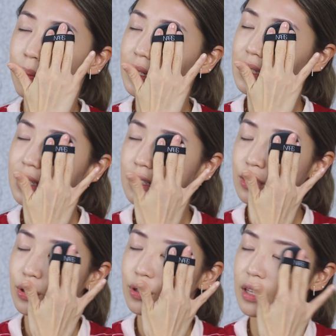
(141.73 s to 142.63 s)
my skin
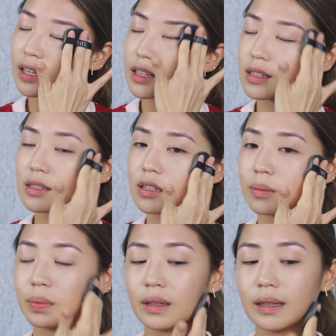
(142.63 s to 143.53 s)
tone is
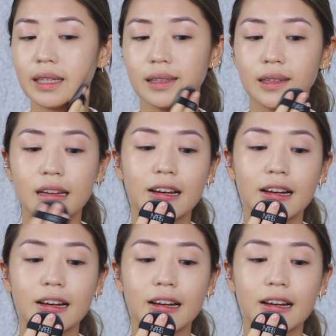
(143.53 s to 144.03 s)
completely